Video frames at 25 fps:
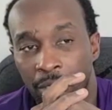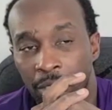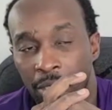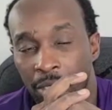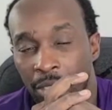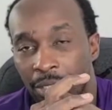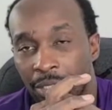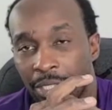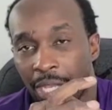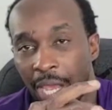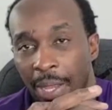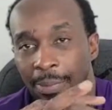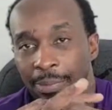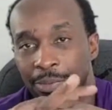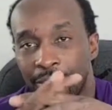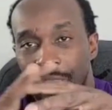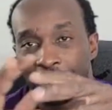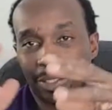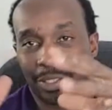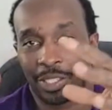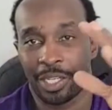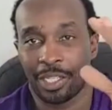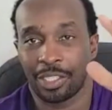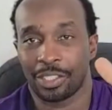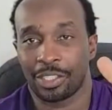times your
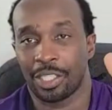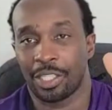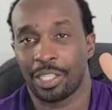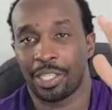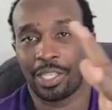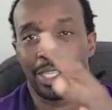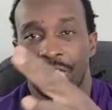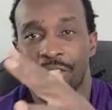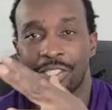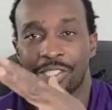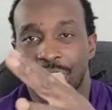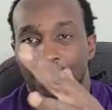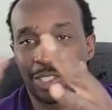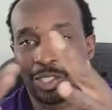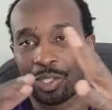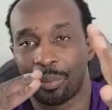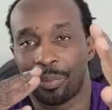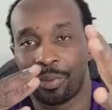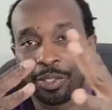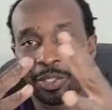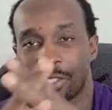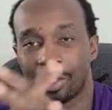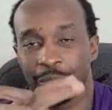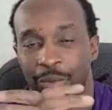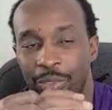delta H now,
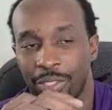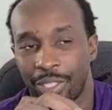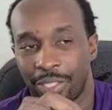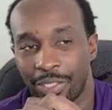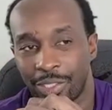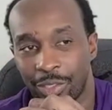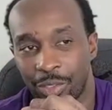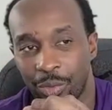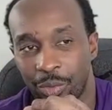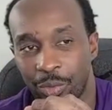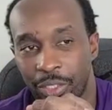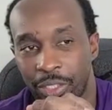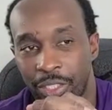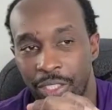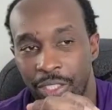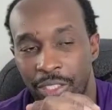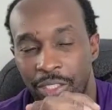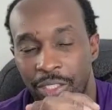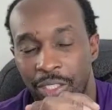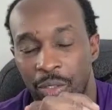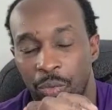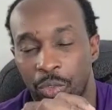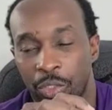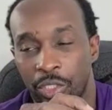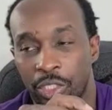because we're not dealing with
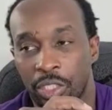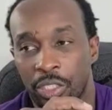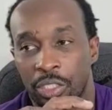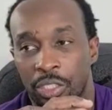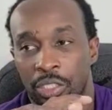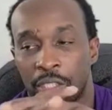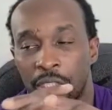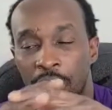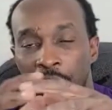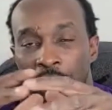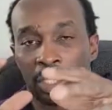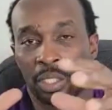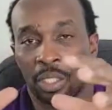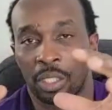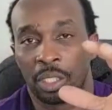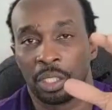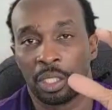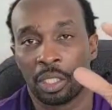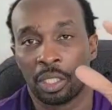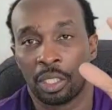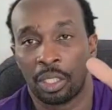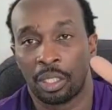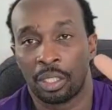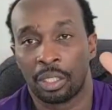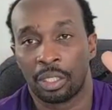heating, which is the
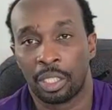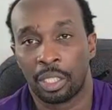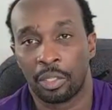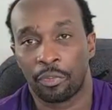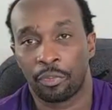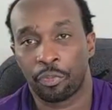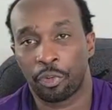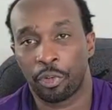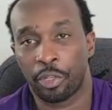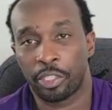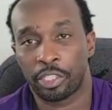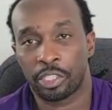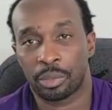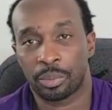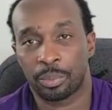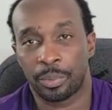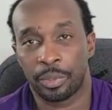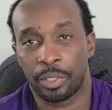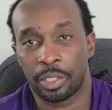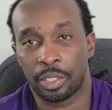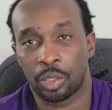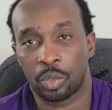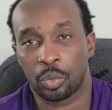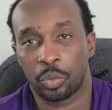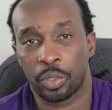difference
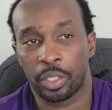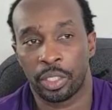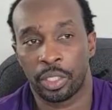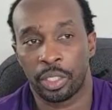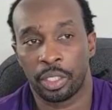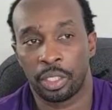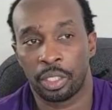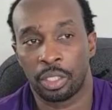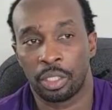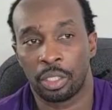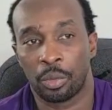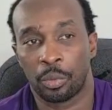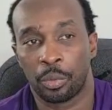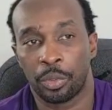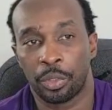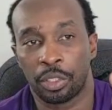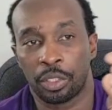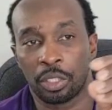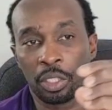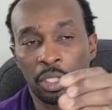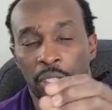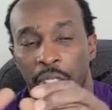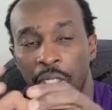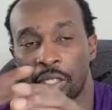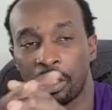between your
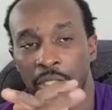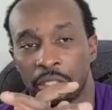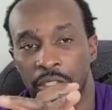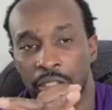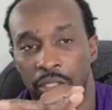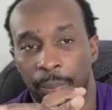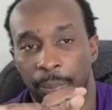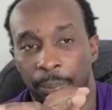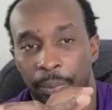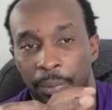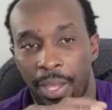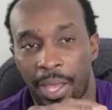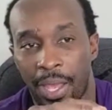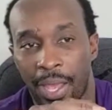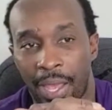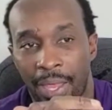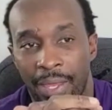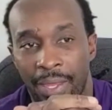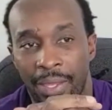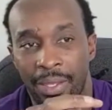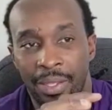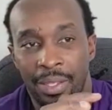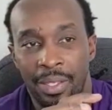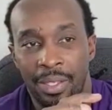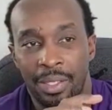return and your
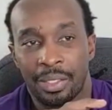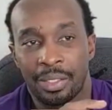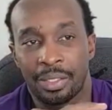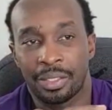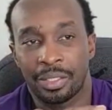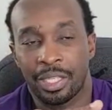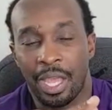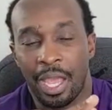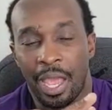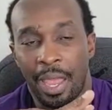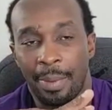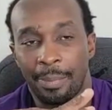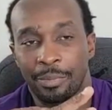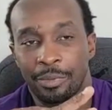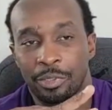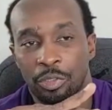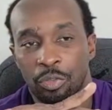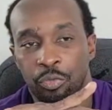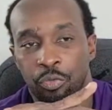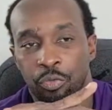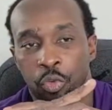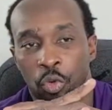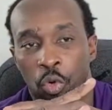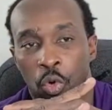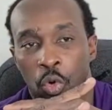supply, times
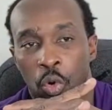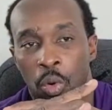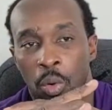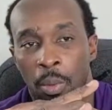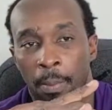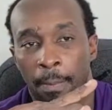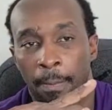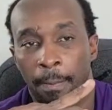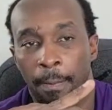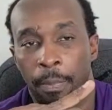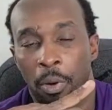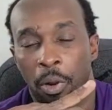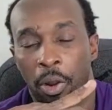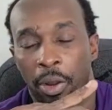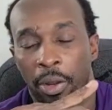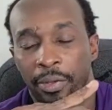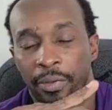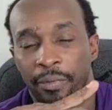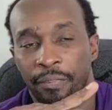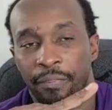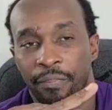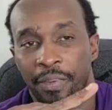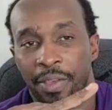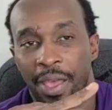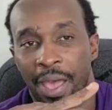
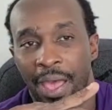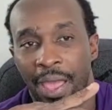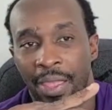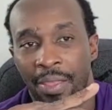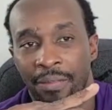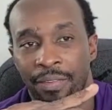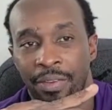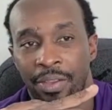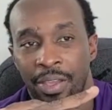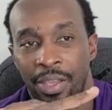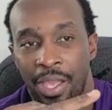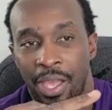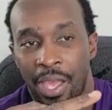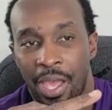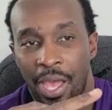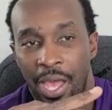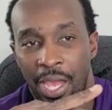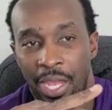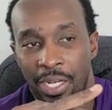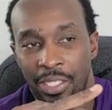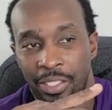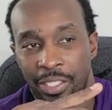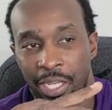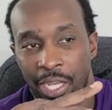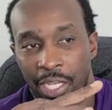4.5,
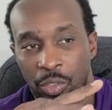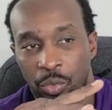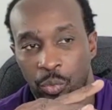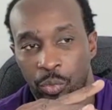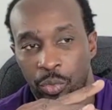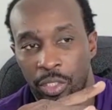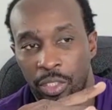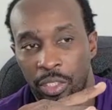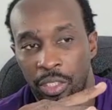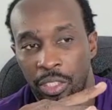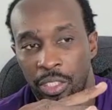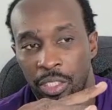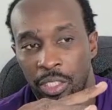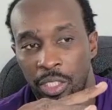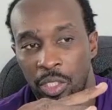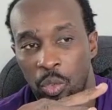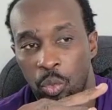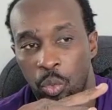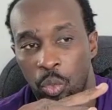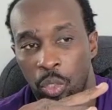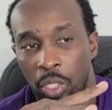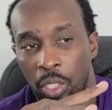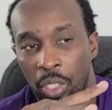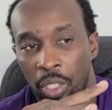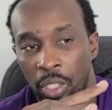and that will
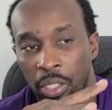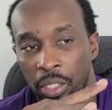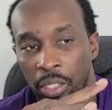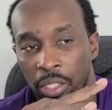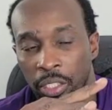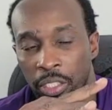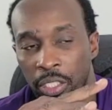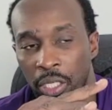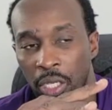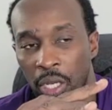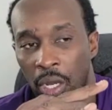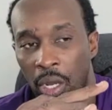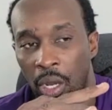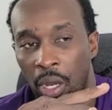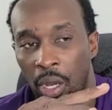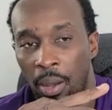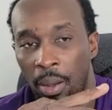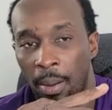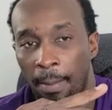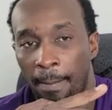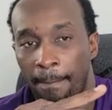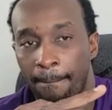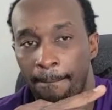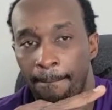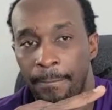equal your
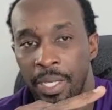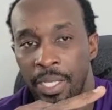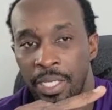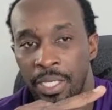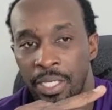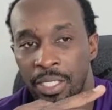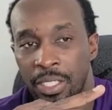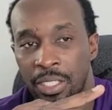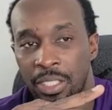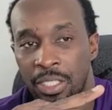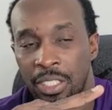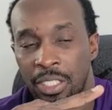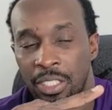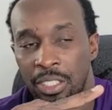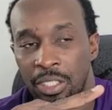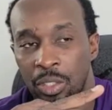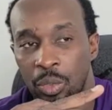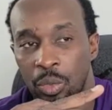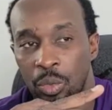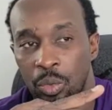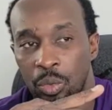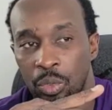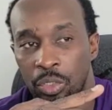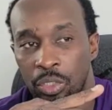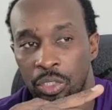
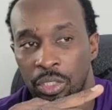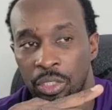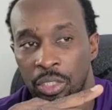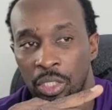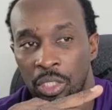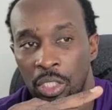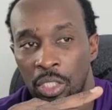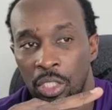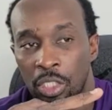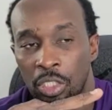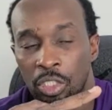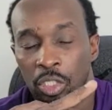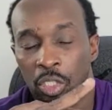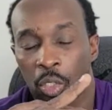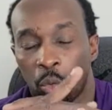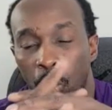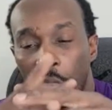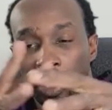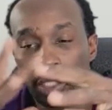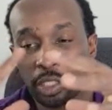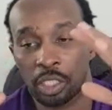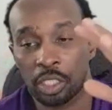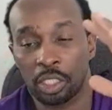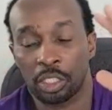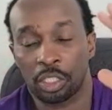BTUs. So
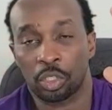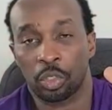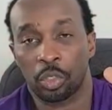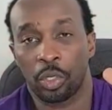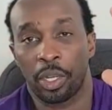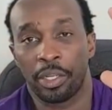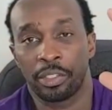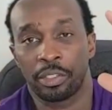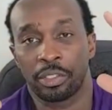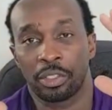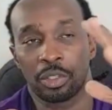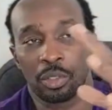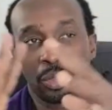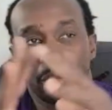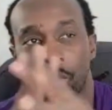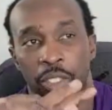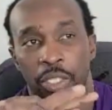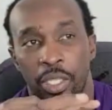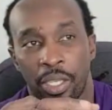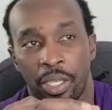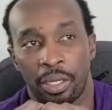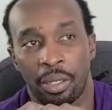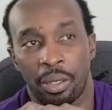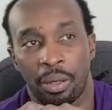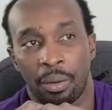what you're trying to do
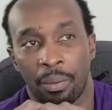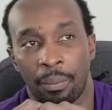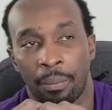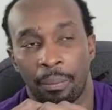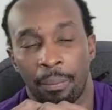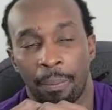here now,